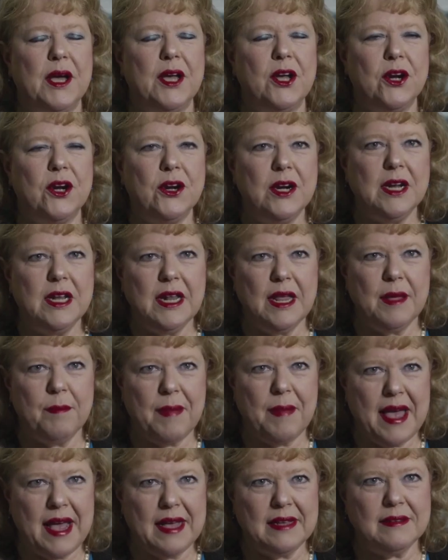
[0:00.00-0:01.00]
My current and
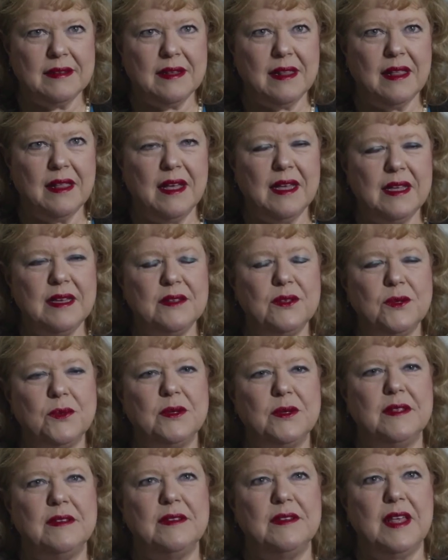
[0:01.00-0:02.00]
past clients
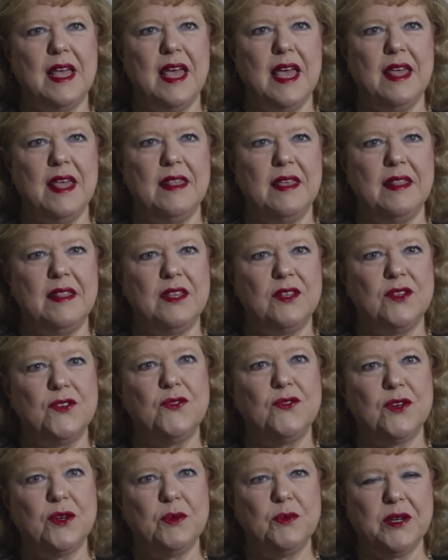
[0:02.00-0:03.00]
would say that this
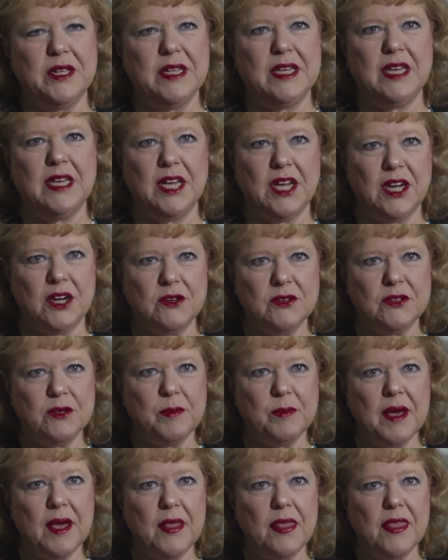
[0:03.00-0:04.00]
firm really cares
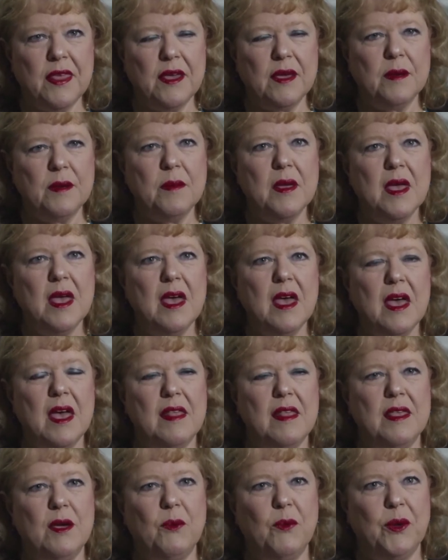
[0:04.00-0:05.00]
about them
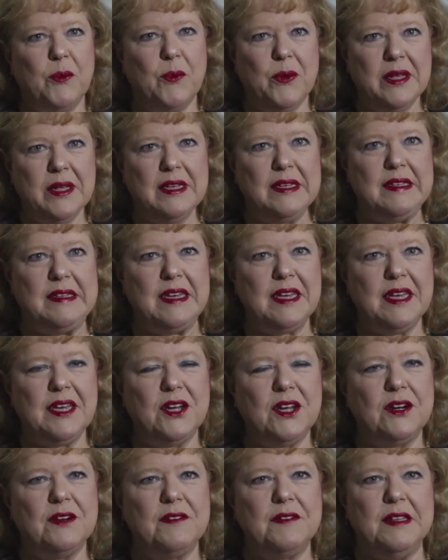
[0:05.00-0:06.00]
and that we really take
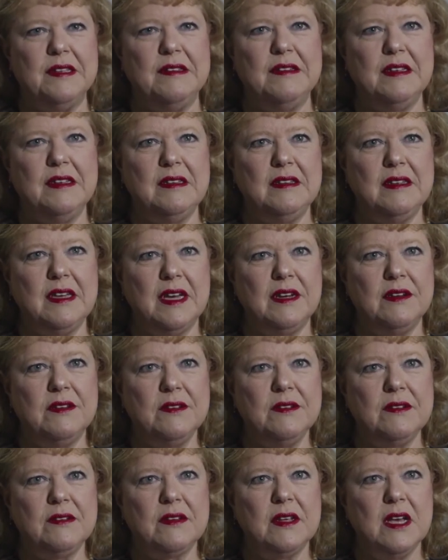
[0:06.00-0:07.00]
care of the
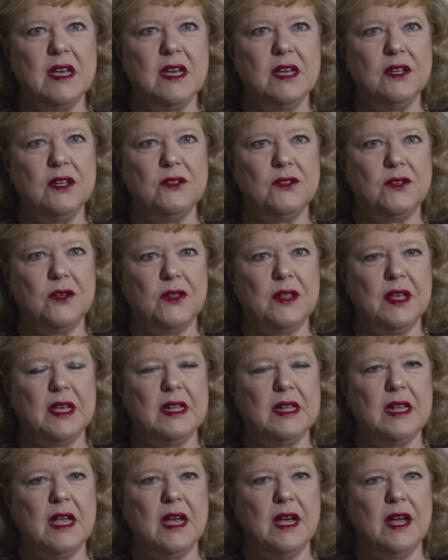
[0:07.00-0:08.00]
details so
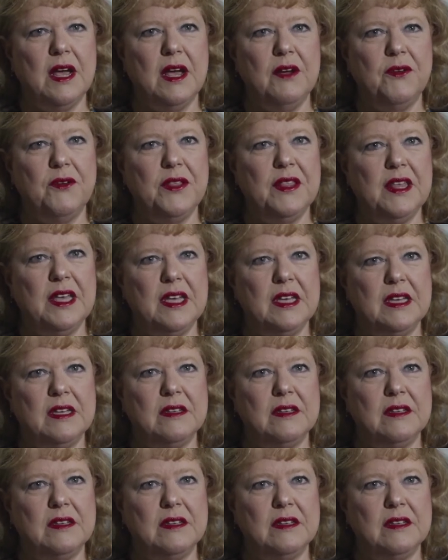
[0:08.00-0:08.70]
that everything